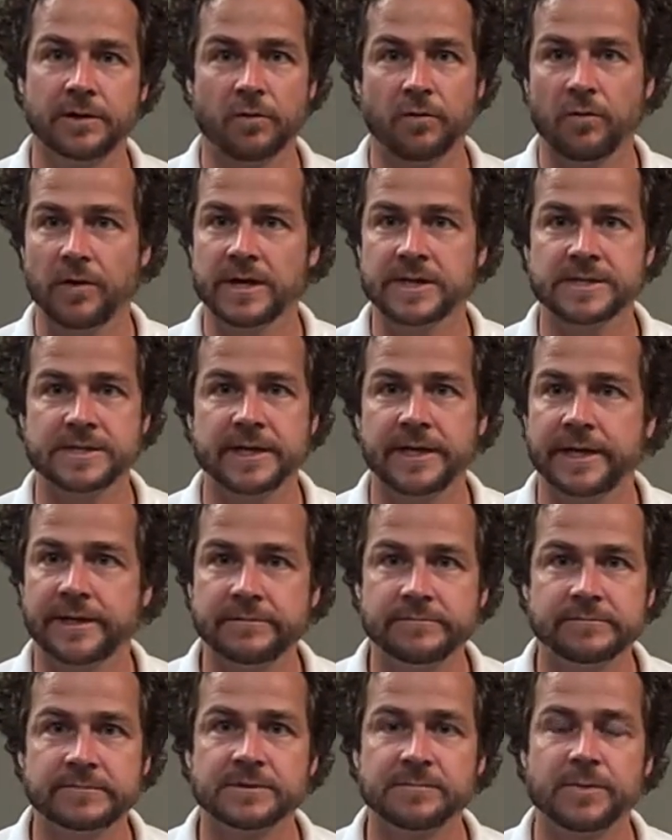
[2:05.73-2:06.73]
ResNet
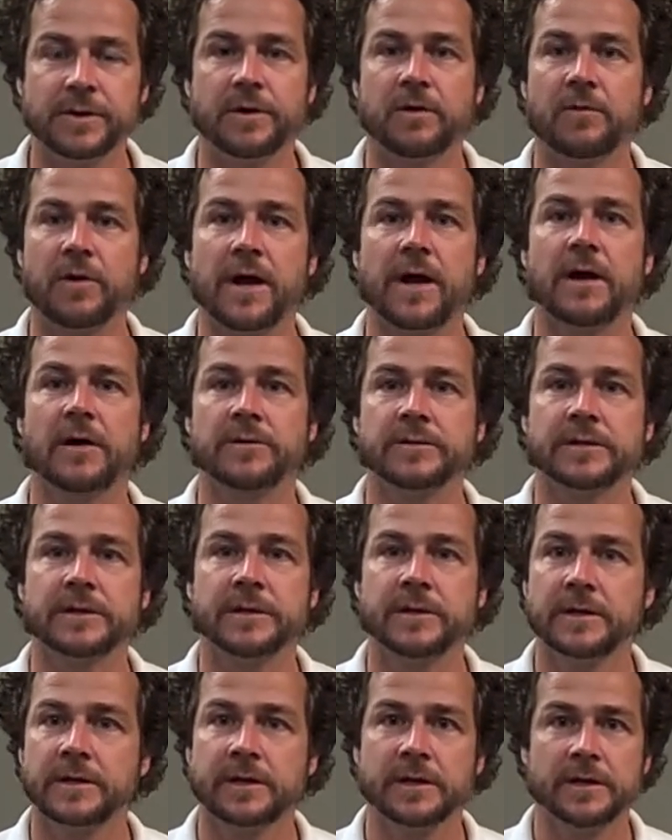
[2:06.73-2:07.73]
has been around.
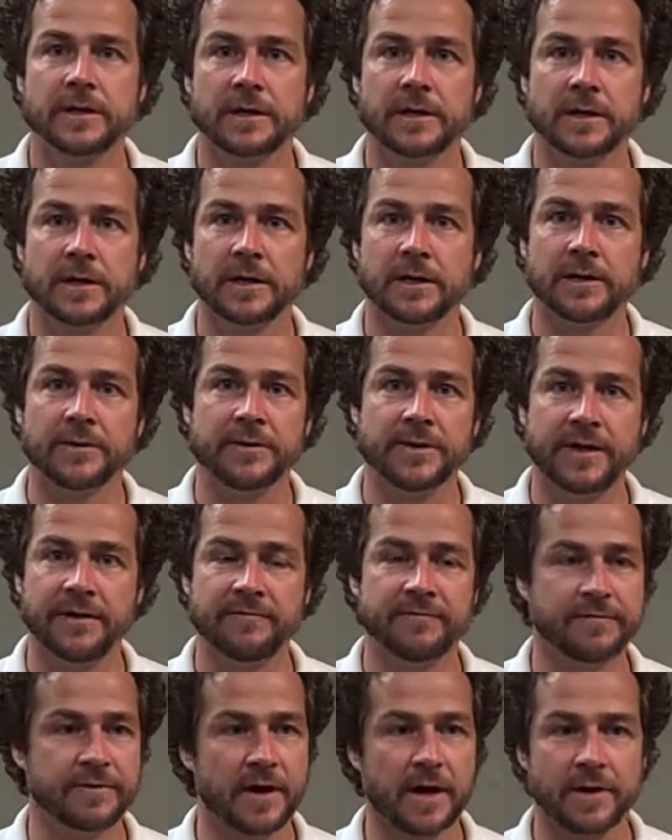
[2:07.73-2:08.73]

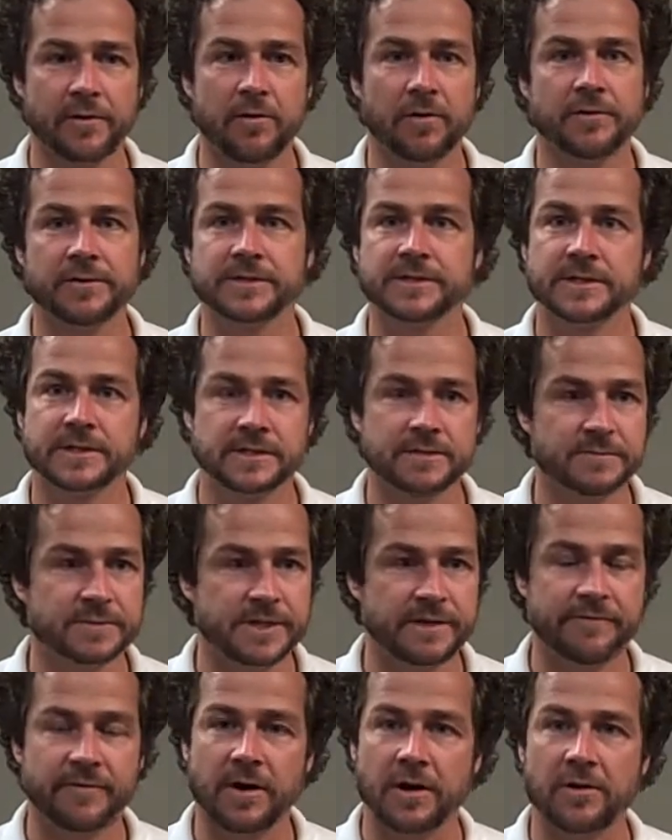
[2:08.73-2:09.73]
They've got all the systems,
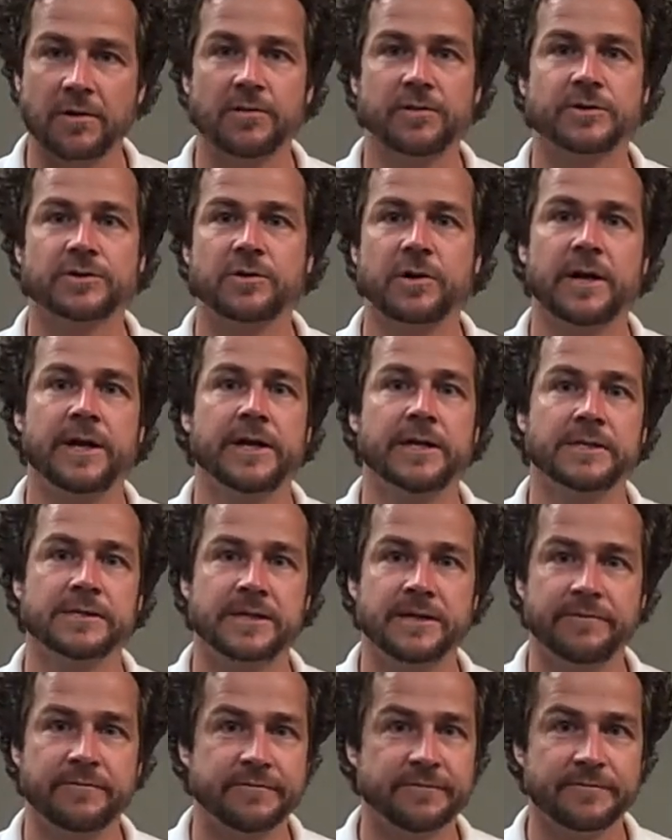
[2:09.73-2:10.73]
they've got all the trainings,
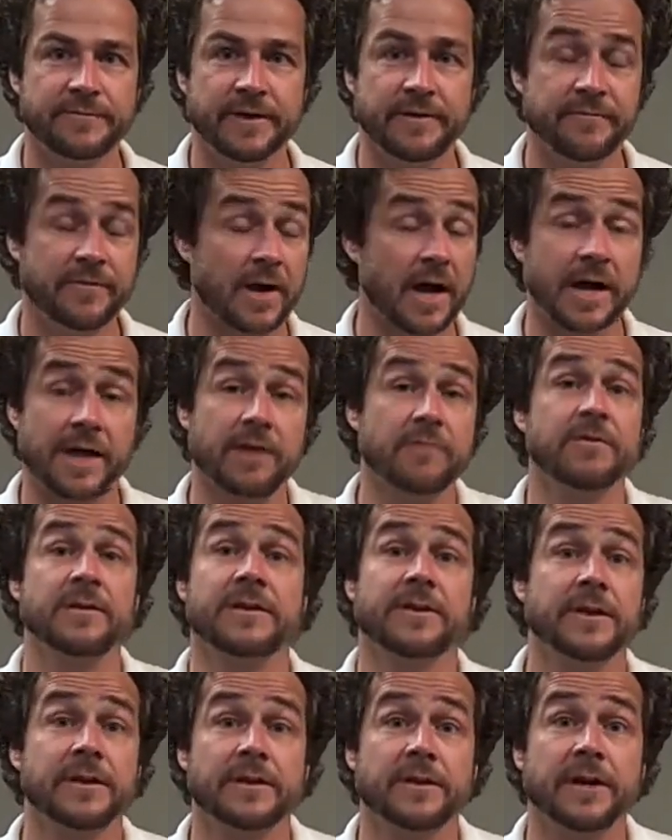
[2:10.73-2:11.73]
they've got
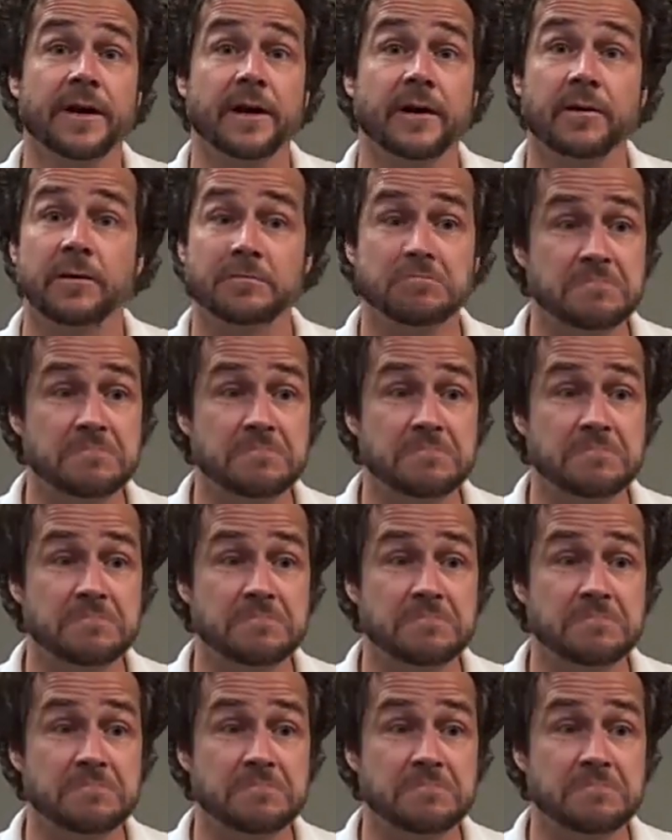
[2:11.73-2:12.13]
everything there.